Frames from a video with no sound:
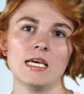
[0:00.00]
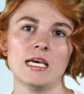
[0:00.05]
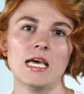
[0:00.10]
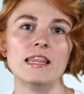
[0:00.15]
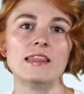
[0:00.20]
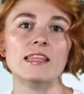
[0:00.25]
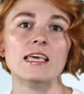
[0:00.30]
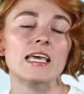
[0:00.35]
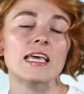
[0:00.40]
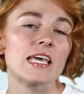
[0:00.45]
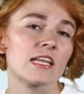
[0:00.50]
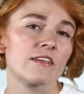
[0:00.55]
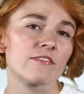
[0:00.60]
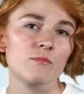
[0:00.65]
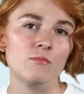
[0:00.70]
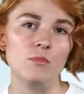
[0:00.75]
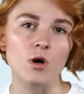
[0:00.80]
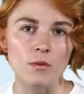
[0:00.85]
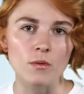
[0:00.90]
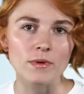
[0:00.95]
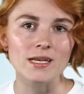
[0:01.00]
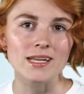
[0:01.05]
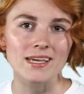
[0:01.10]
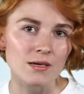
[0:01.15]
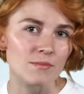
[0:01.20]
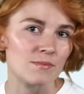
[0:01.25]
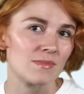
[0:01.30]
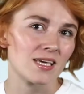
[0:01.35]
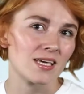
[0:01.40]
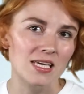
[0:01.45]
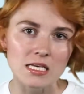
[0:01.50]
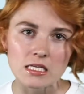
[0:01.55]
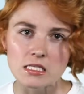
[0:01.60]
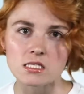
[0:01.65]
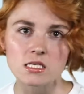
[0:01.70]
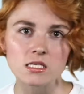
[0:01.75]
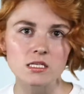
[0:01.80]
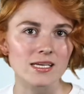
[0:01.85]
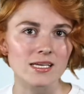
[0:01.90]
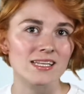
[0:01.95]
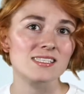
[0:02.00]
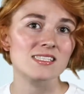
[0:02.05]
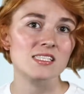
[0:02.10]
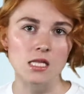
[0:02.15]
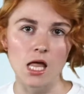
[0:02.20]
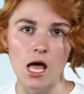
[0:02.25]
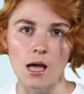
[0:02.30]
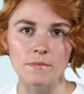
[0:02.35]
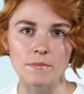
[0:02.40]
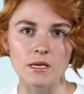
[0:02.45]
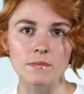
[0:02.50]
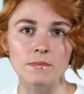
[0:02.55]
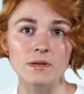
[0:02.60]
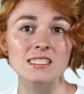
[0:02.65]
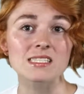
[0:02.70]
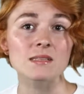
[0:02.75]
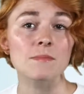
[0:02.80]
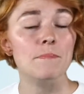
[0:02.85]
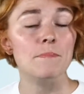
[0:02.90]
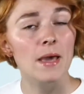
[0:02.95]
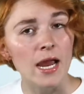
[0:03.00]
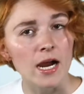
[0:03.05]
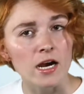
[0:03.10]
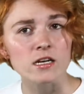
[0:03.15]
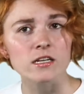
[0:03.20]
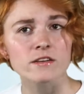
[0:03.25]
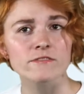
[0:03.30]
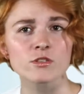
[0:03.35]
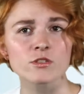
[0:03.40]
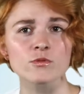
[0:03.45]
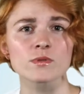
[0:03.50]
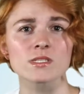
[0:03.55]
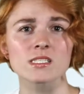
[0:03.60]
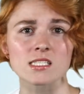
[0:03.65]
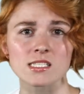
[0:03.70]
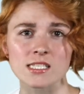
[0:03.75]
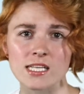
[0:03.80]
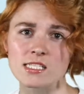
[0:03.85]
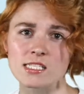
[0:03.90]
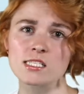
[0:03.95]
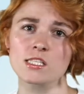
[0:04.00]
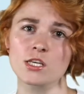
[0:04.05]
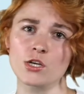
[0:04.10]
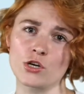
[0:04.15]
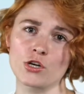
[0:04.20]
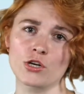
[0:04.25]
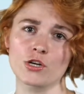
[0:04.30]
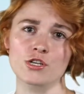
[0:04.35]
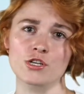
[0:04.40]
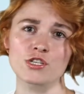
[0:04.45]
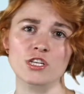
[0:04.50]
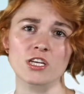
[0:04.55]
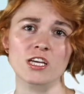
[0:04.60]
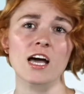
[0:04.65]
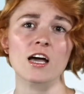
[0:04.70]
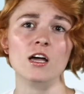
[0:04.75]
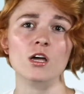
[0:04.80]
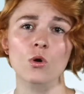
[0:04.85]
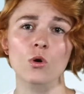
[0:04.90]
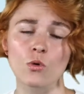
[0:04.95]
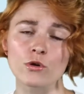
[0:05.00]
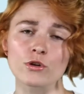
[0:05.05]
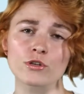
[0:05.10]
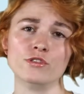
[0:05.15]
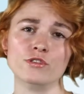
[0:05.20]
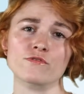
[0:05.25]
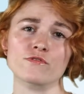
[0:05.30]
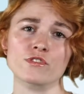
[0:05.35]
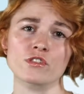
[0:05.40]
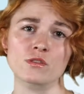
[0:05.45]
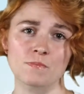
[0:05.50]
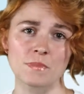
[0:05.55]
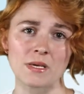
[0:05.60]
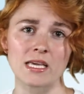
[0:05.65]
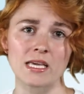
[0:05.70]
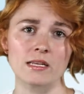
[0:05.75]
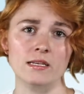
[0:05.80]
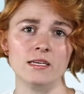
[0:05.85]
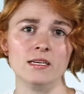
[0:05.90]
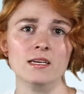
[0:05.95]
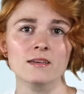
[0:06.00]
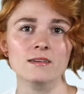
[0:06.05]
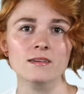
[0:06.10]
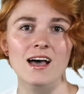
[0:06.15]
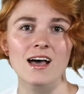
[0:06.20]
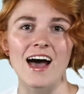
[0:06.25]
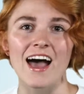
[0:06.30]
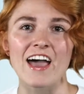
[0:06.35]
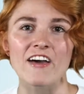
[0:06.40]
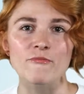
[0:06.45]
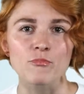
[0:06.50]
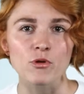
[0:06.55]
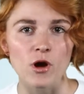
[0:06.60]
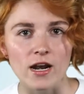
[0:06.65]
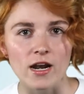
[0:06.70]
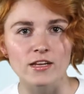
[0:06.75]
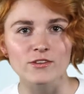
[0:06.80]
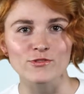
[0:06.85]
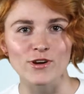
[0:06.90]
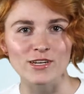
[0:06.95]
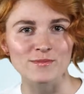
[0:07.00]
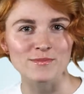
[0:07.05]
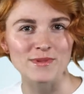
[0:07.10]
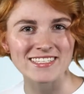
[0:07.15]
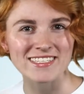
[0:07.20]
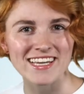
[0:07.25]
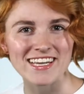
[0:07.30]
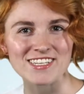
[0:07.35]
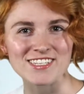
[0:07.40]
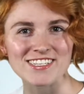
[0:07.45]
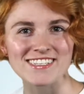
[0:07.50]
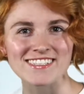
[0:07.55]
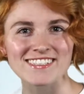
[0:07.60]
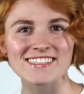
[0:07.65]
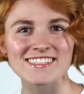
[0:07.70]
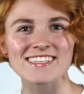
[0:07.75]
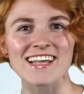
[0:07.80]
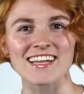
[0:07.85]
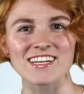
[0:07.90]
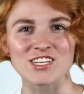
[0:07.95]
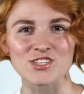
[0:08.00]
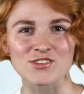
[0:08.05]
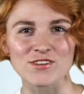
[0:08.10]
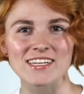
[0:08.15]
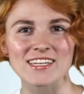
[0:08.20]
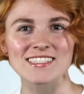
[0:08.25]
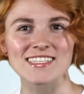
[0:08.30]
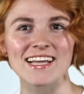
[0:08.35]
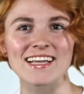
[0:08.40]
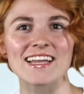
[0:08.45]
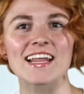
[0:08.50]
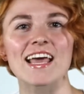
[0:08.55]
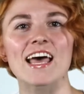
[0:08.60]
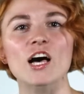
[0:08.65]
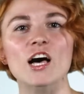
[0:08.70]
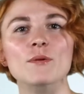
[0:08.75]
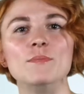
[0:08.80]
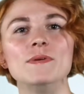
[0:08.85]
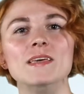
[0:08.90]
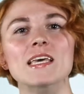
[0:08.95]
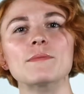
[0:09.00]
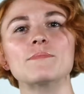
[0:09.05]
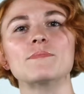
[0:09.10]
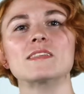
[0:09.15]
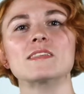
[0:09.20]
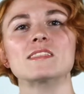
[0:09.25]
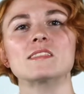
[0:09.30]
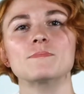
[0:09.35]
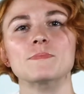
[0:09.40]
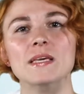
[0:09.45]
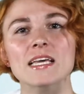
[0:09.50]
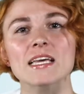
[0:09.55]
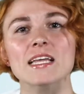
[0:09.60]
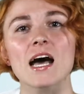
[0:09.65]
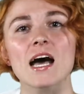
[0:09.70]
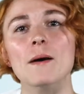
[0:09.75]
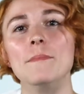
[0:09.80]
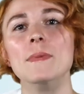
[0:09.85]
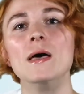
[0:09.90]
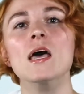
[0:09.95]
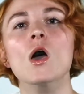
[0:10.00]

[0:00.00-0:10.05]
In the heat of the moment, it can be easy to get sloppy, but it's imperative to resist the urge to cut corners for speed. I have product recommendations and tricks that can help keep the speed up